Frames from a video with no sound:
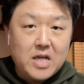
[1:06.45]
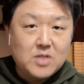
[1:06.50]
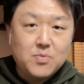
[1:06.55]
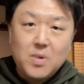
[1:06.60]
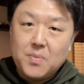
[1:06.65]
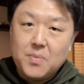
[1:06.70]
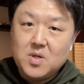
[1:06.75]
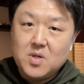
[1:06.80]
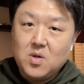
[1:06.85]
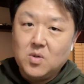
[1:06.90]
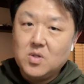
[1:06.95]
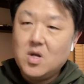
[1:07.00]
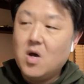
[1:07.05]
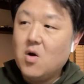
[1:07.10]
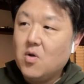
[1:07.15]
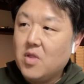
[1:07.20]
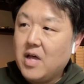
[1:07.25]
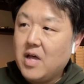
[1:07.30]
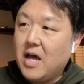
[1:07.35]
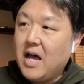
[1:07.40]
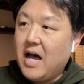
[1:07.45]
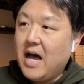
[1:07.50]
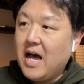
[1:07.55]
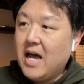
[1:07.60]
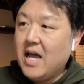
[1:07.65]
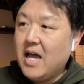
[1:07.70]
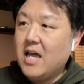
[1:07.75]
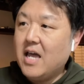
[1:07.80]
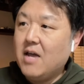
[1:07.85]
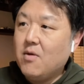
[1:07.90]
probably don't know that
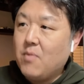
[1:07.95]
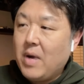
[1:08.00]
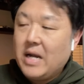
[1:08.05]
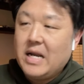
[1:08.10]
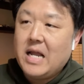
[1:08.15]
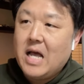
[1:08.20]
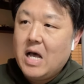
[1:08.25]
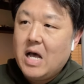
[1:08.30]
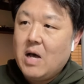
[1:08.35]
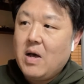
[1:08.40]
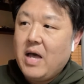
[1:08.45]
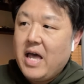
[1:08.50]
I right now